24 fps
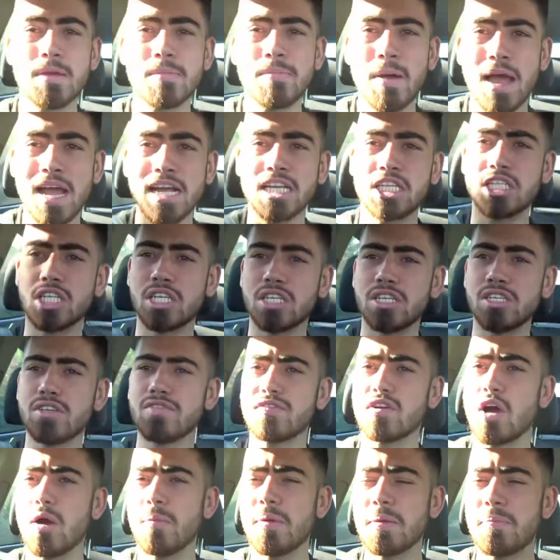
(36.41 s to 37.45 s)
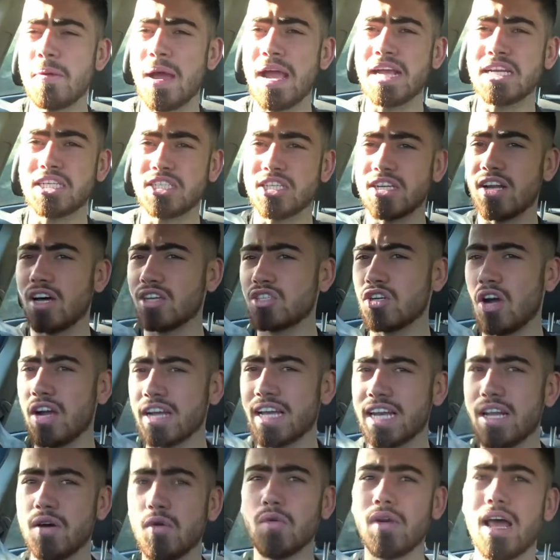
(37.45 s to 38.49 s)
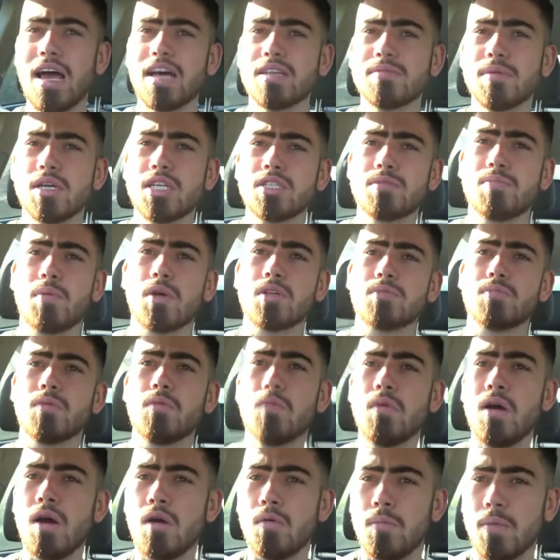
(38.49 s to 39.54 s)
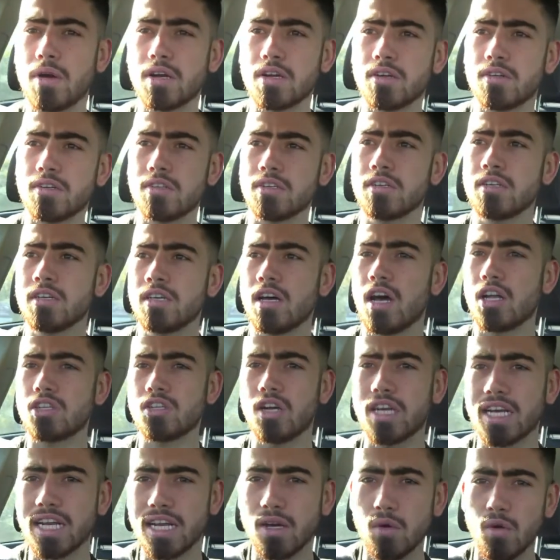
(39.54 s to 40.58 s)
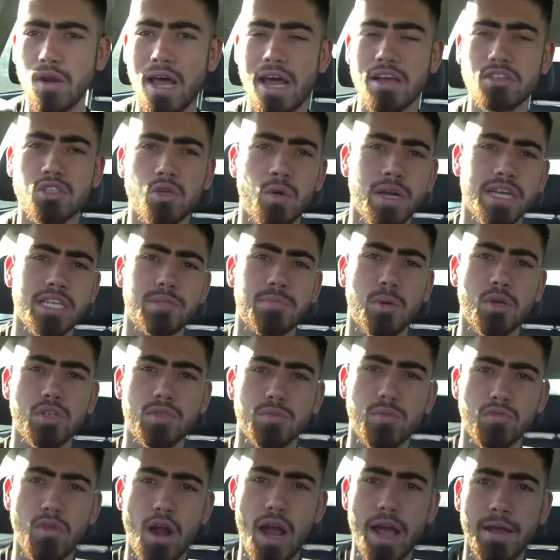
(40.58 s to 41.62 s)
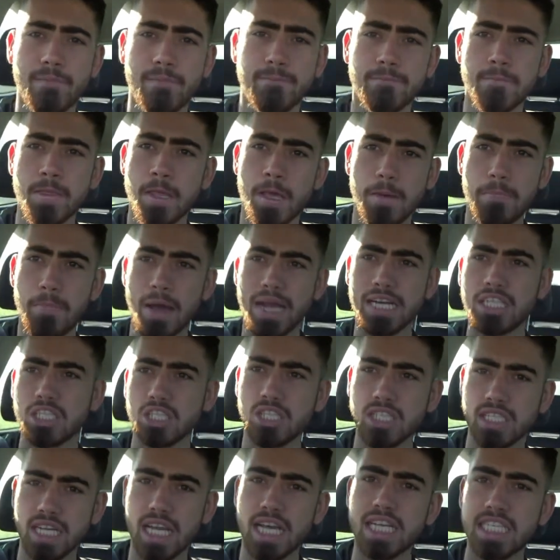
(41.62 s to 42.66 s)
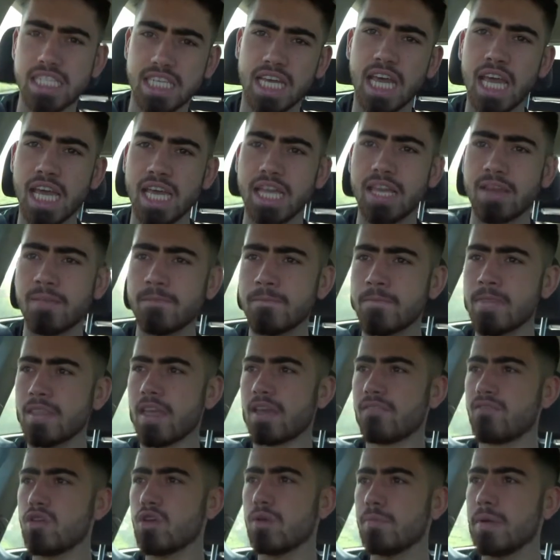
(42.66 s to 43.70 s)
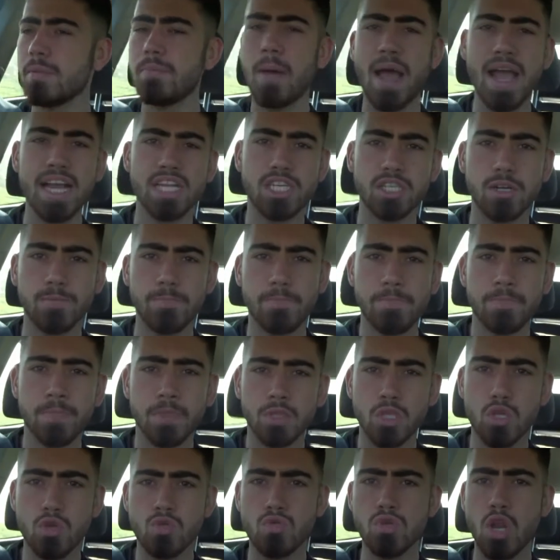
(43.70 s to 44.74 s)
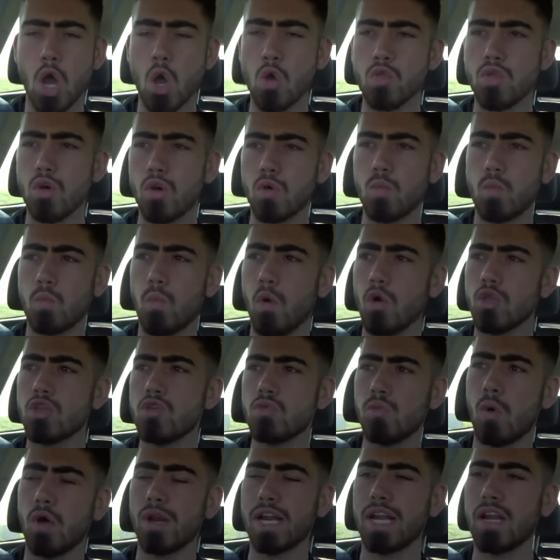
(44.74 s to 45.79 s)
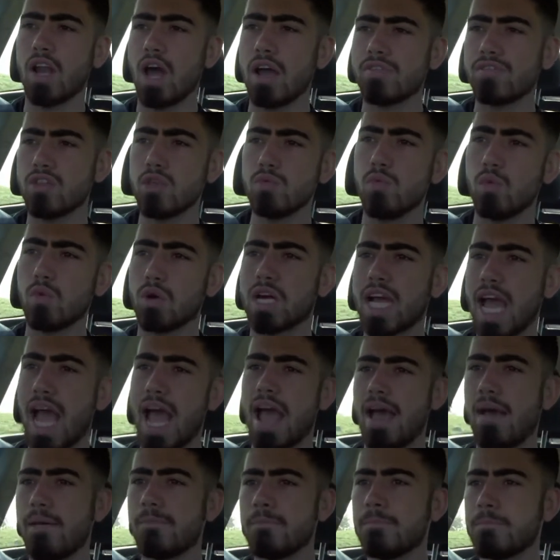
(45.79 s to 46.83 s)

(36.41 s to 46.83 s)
Be patient. You've got to be patient. I'll try and get it all out as much as possible. Oh my God. I'll try and get it all out as quick as possible. Right. Patience is key. If you can be patient, you know that what you want in life, you will get.